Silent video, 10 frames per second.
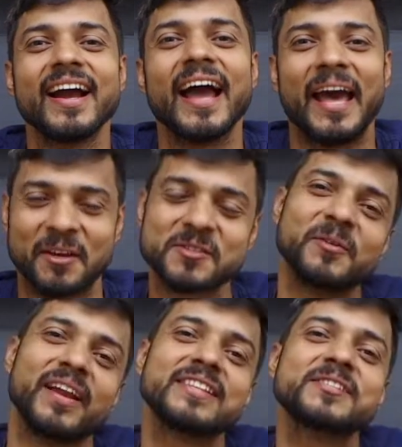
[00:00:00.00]
Hello
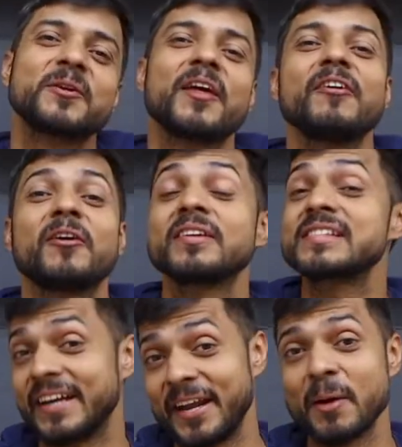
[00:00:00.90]
students, today we're going to
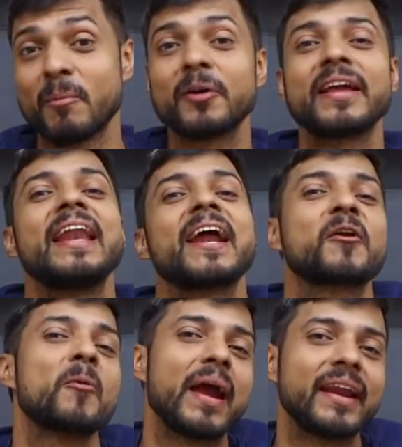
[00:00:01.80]
study about
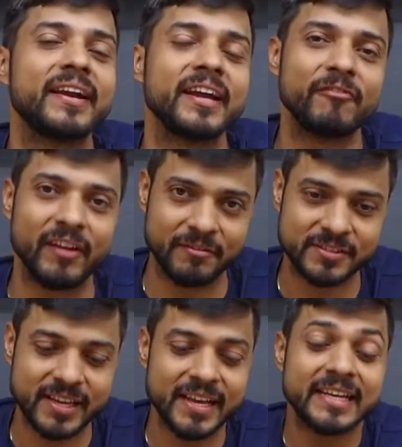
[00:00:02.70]
electromagnetic waves,
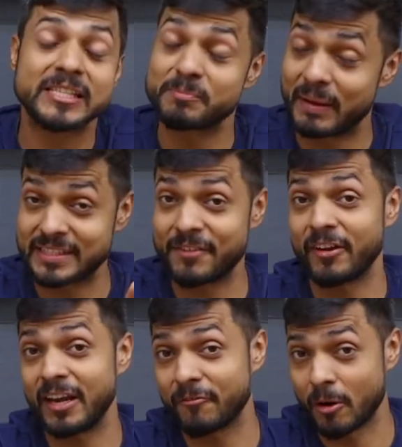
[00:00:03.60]

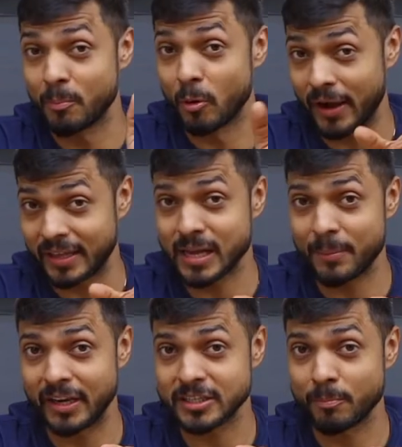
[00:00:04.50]
specifically from board
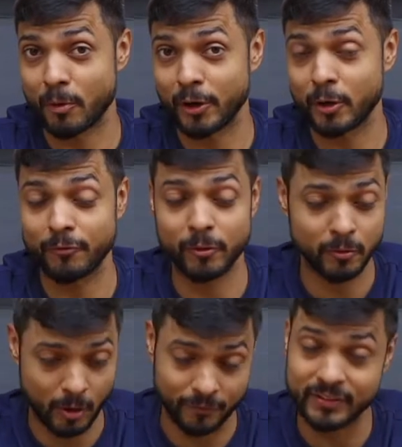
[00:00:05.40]
examination point of view
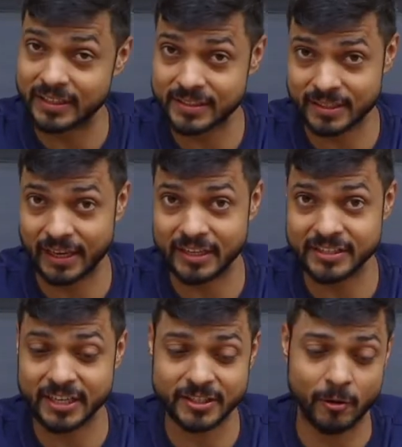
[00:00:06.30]
of this current
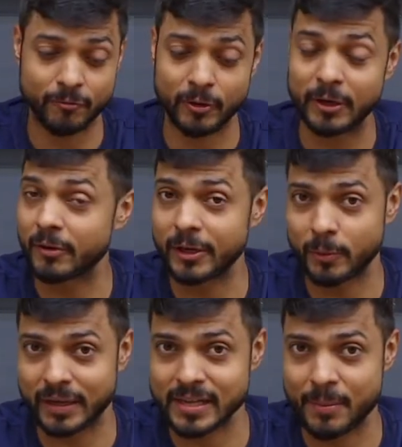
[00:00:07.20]
session of 2022
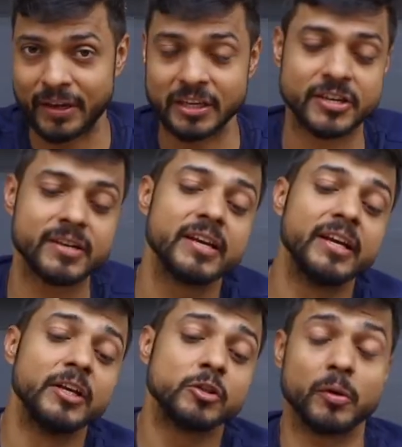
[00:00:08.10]
examination.
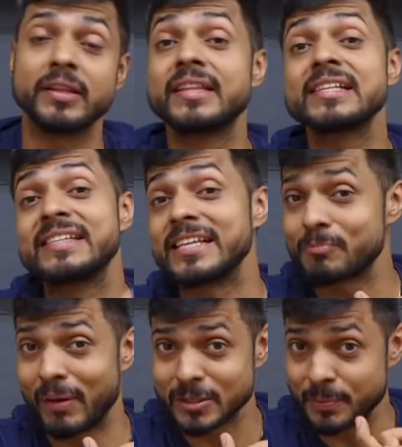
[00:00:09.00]
So in this
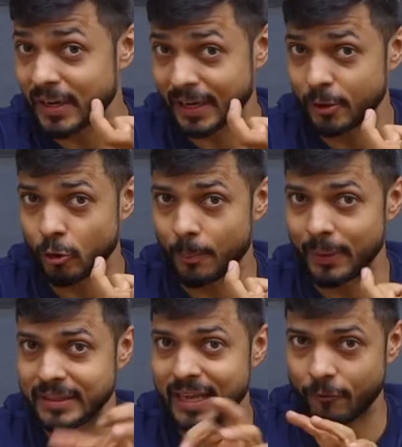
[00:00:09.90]
displacement current
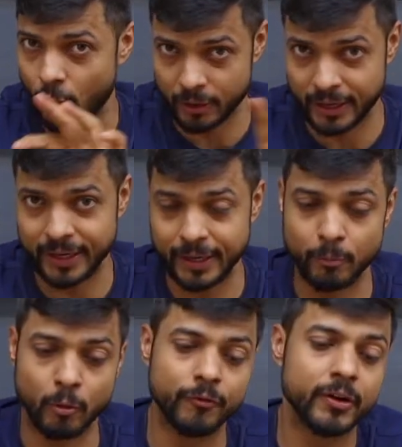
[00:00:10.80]
topic they have already
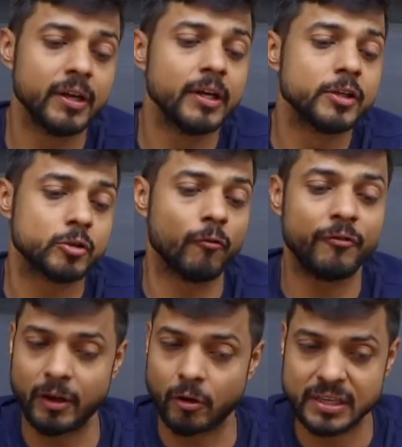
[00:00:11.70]
removed. So
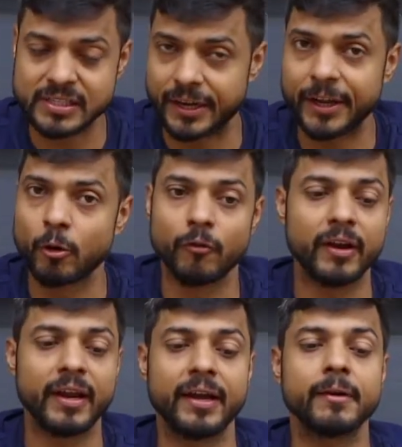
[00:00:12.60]
we're going to study over
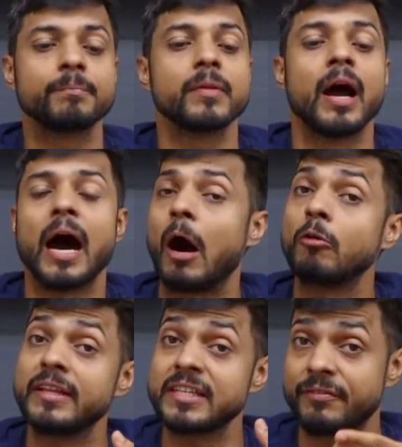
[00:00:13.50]
here how
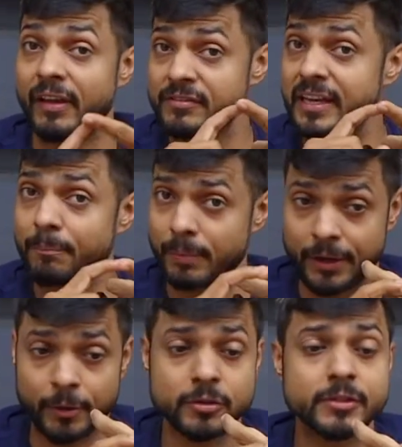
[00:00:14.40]
these waves get
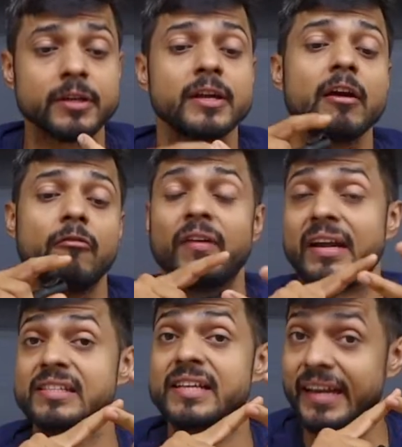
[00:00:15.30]
produced, what
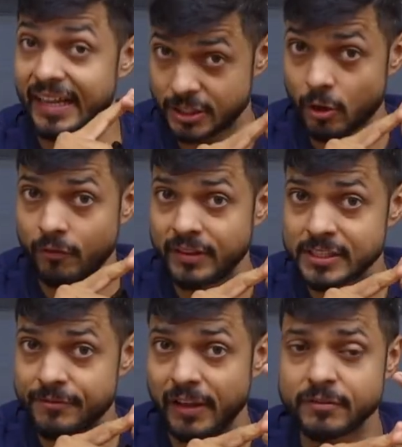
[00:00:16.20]
is the nature of these
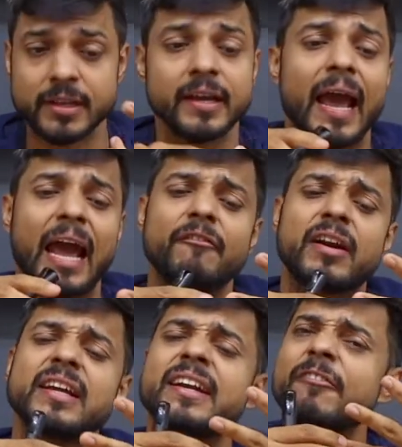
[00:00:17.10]
waves, and what are
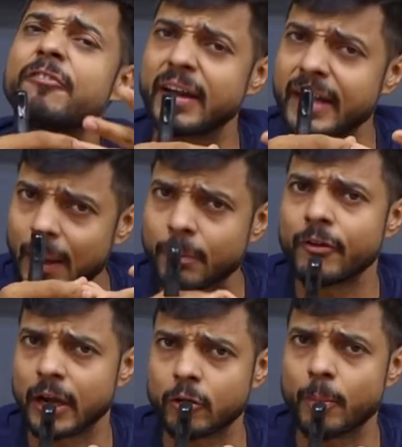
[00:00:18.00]
the different type of
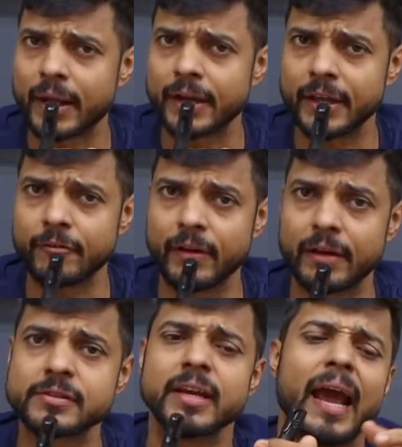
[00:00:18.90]
electromagnetic
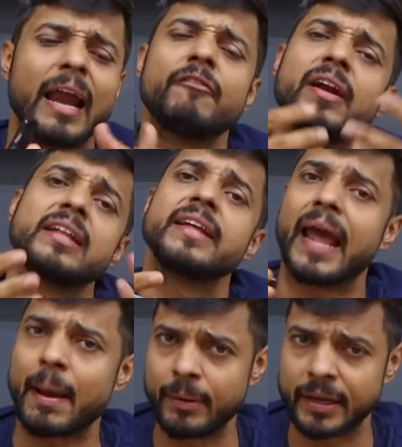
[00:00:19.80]
waves and what are their
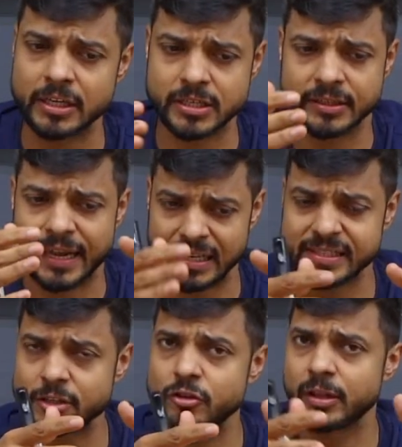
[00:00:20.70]
applications. That is
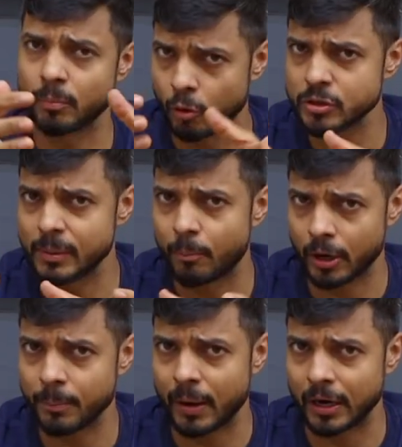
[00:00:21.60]
actually the most
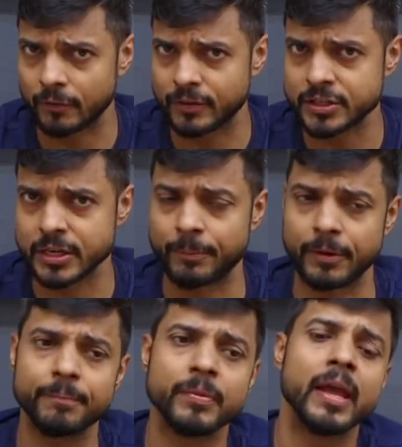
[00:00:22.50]
important part of this chapter.
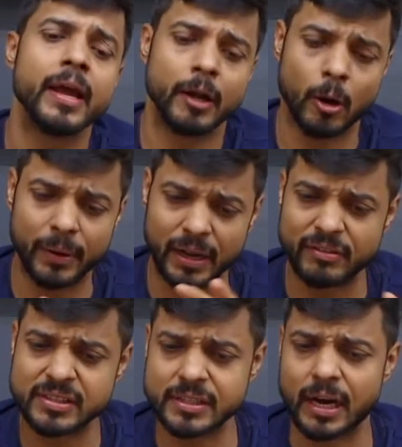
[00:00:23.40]
Now, but
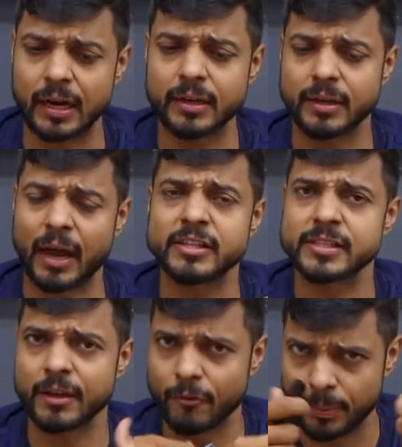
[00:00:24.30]
I'll just
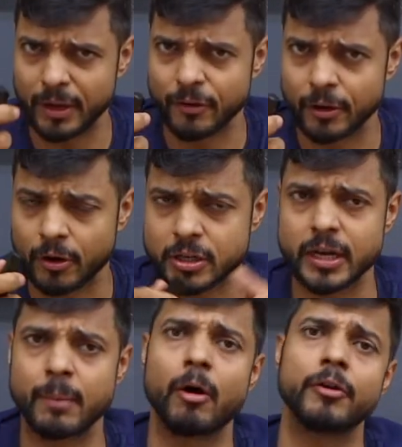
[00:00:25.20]
give a brief introduction
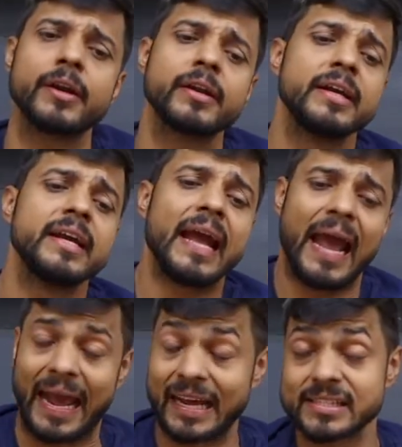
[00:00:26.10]
about it.
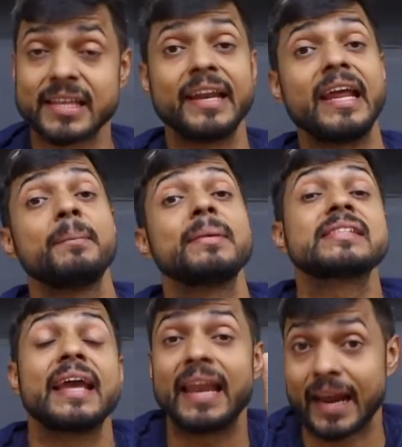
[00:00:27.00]
As the name is
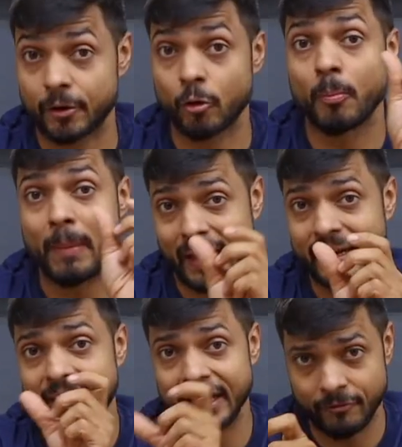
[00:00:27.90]

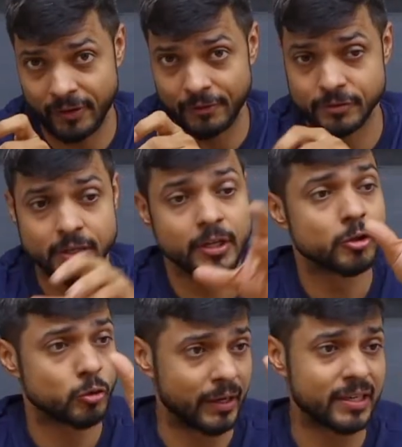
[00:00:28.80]
electromagnetic waves,
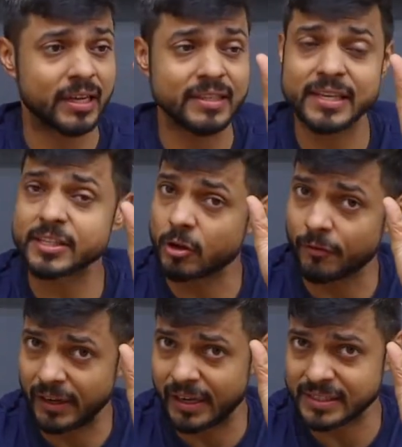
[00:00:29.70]
so
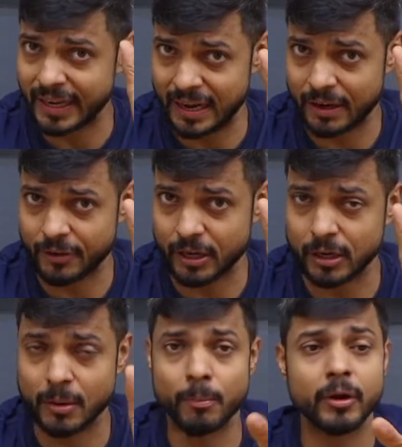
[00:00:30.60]
it has an electrical
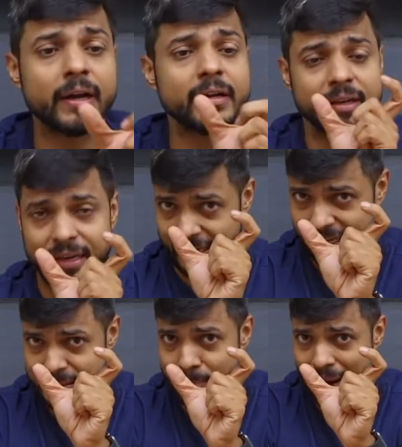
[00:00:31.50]
component, it has
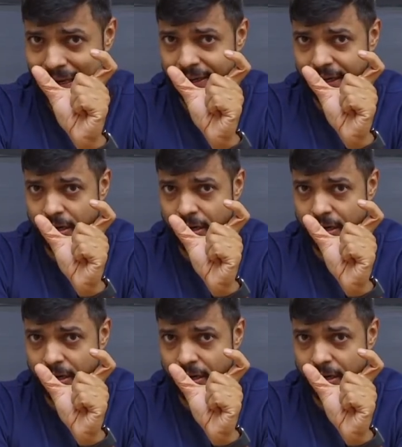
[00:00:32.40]
a magnetic